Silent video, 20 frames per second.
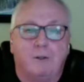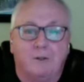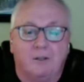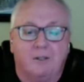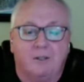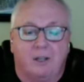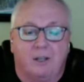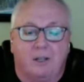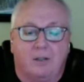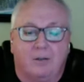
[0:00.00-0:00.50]
news
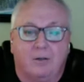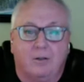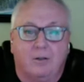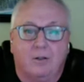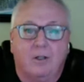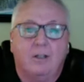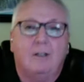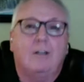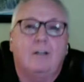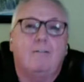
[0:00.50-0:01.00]

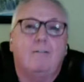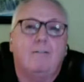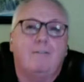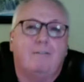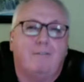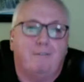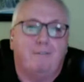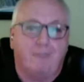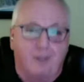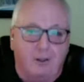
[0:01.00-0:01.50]
cycle,
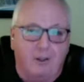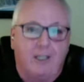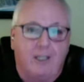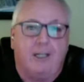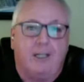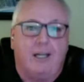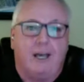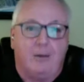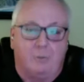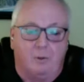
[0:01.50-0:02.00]

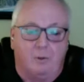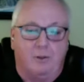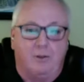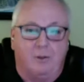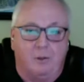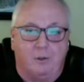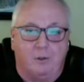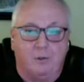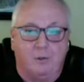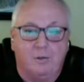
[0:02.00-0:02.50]
filling that with
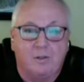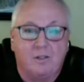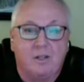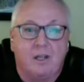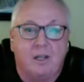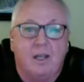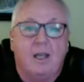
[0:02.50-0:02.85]
news.